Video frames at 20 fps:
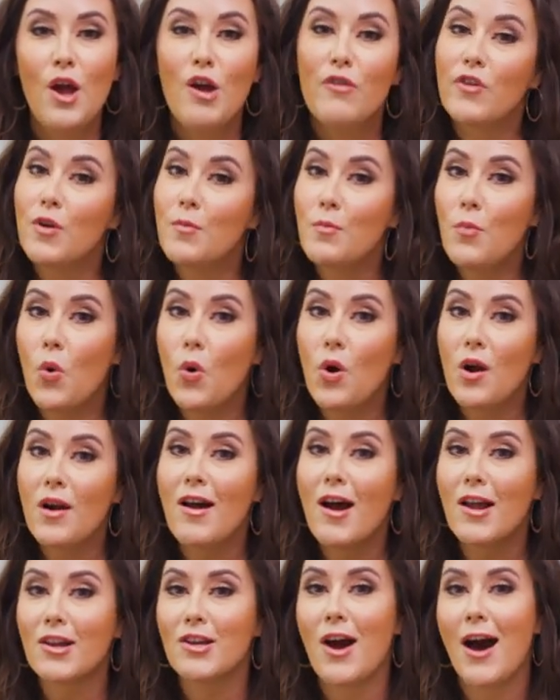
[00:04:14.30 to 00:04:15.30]
For more
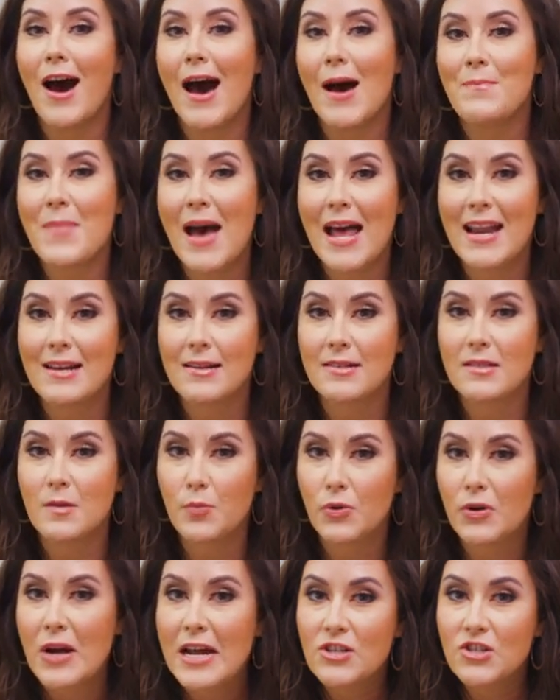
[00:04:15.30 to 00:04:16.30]
on combating
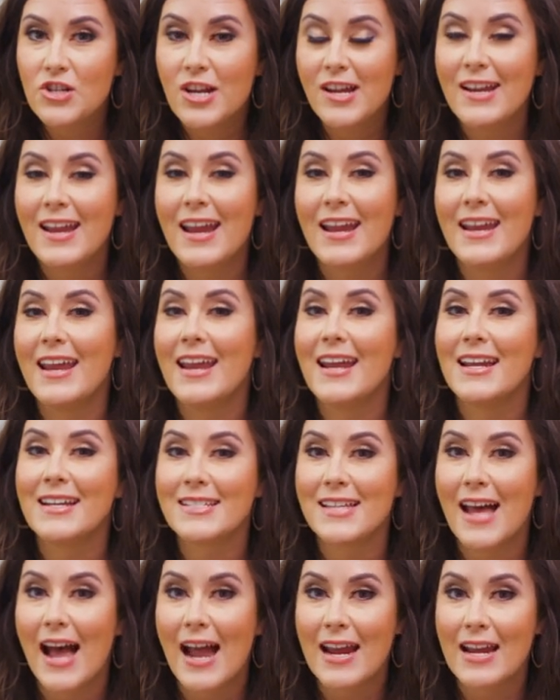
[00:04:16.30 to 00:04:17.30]
depression and
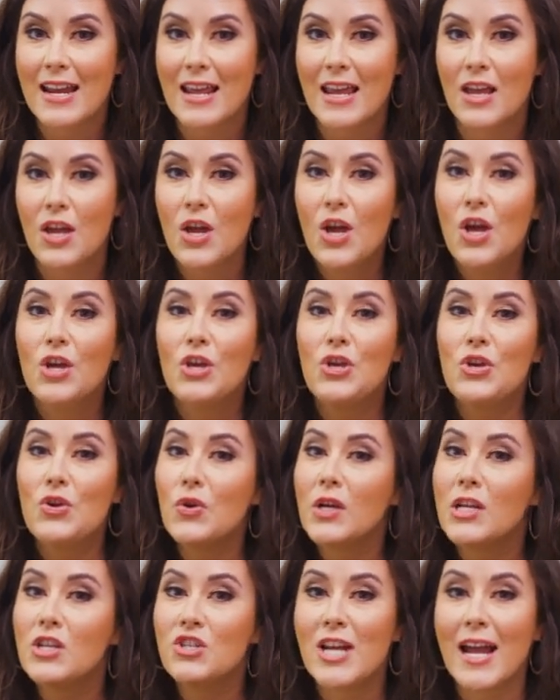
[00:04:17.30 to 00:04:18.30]
anxiety, you
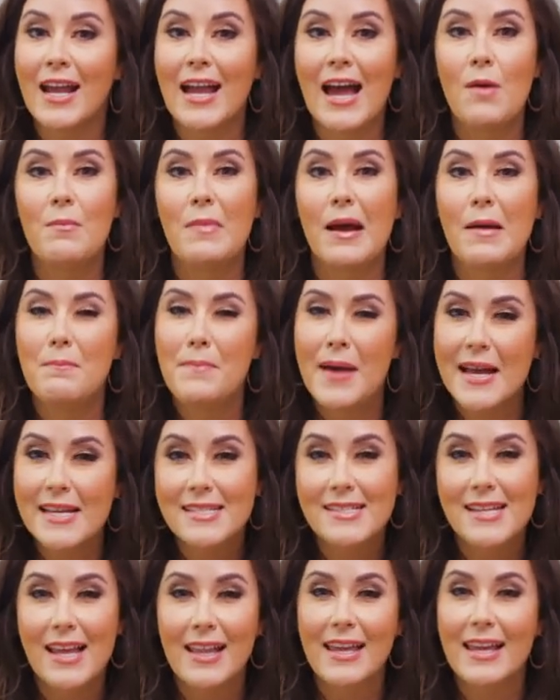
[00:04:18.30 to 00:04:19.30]
can check out my
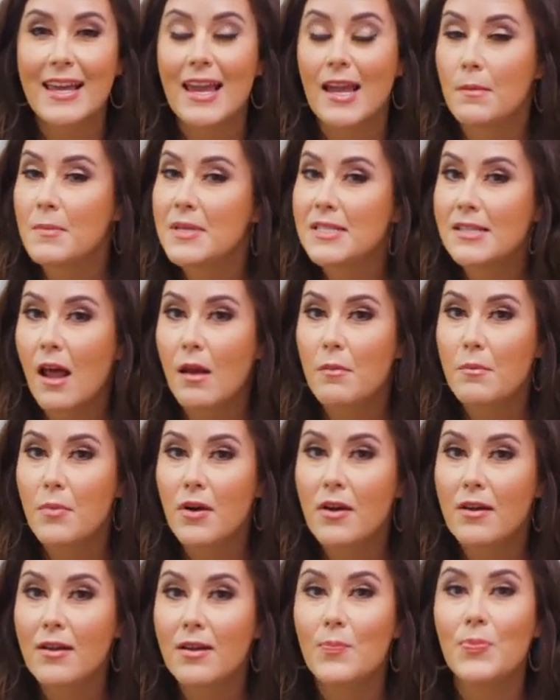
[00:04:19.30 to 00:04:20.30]
best selling Amazon
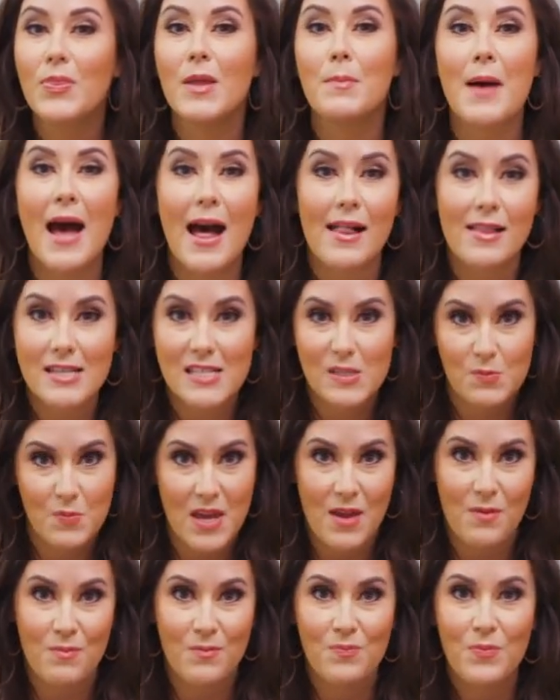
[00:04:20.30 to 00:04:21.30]
book, The Balance
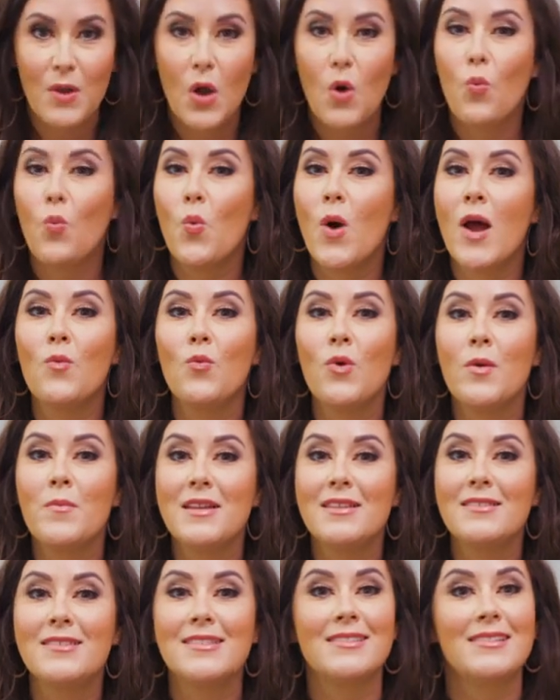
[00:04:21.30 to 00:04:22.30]
Beam One
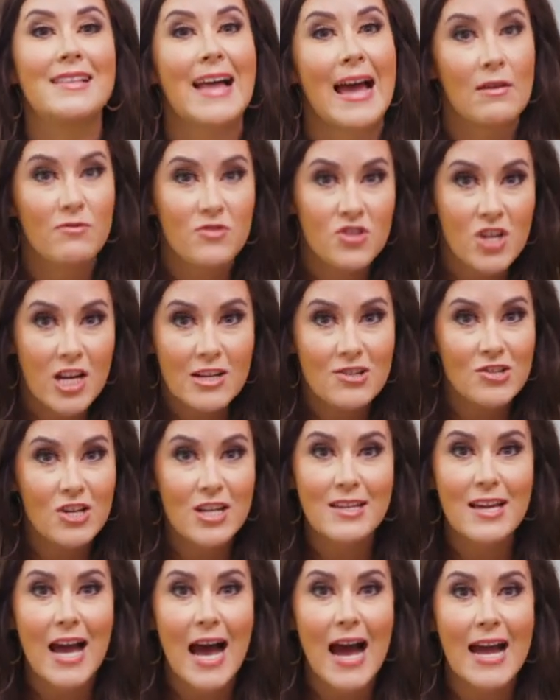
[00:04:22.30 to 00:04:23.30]
Woman's Life
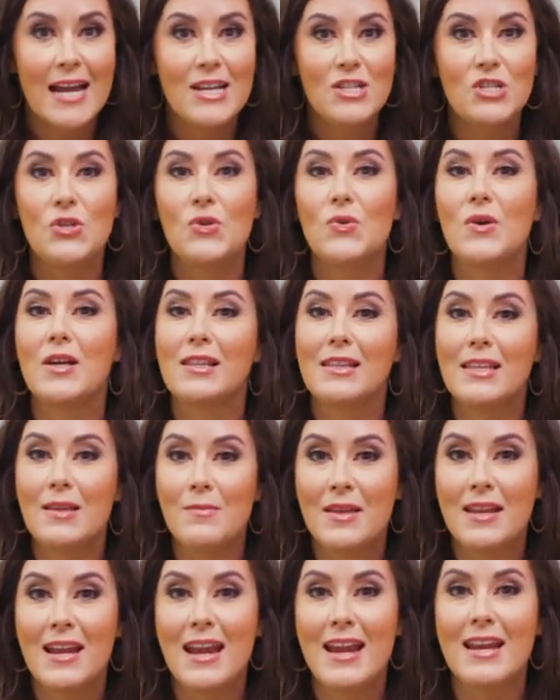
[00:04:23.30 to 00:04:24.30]
Changing Guide to
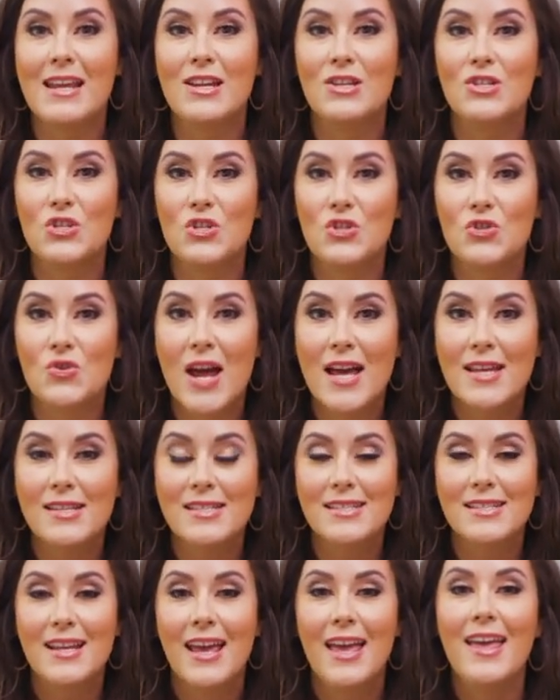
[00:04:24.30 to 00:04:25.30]
Eliminating
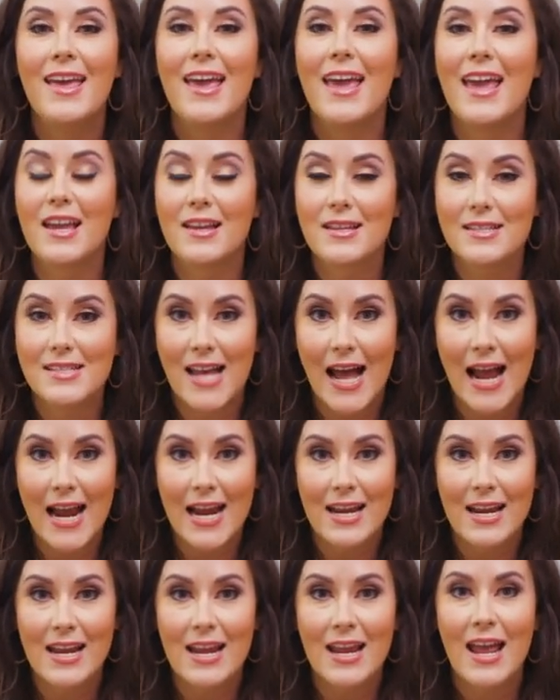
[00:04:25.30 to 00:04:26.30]
Stress,
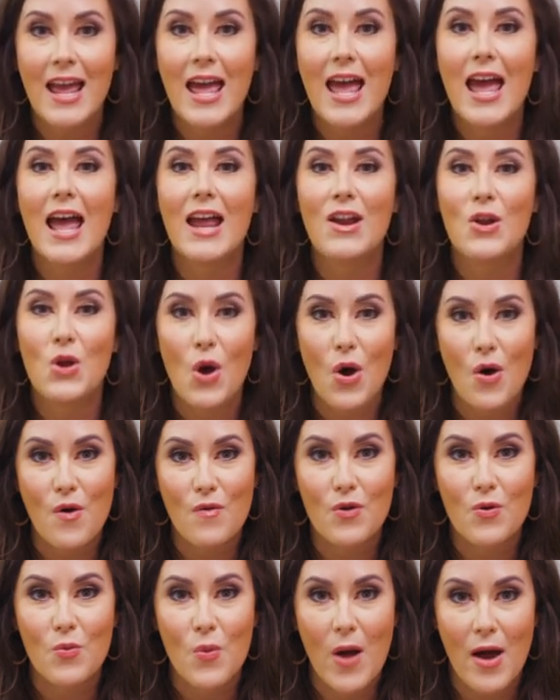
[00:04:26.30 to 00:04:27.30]
Anxiety, and
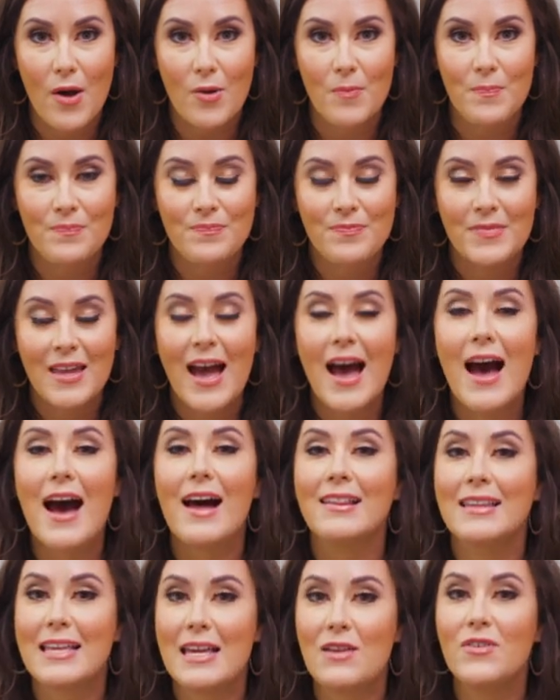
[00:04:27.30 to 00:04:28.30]
Overwhelm.
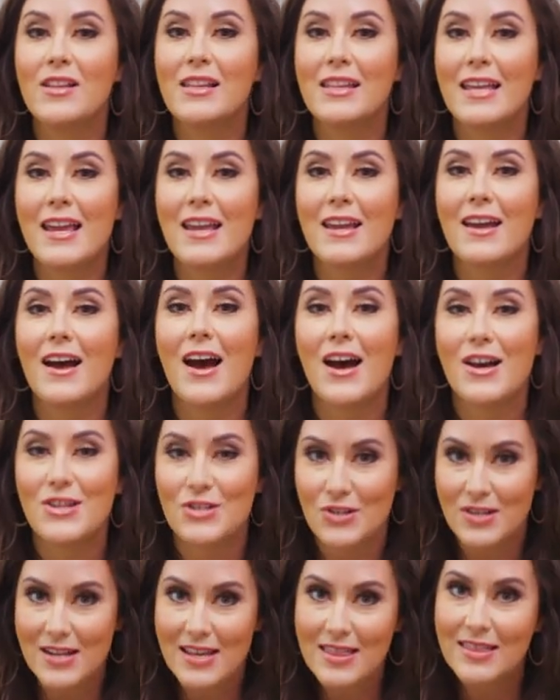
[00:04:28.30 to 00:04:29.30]
I'll leave a link
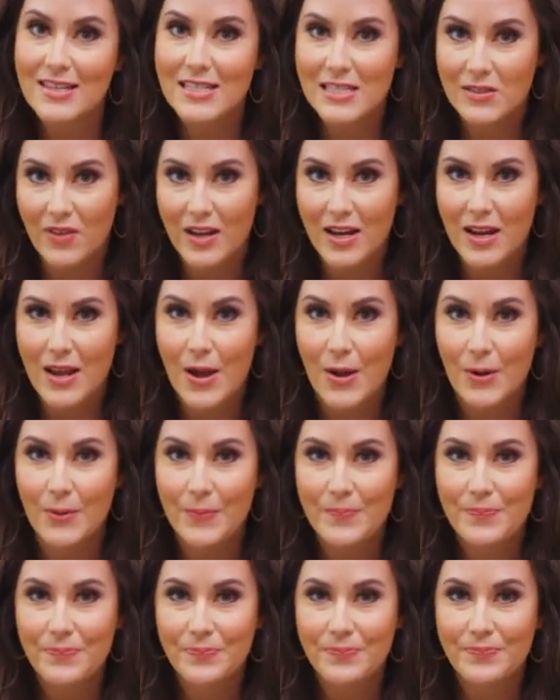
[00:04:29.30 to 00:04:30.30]
underneath this video.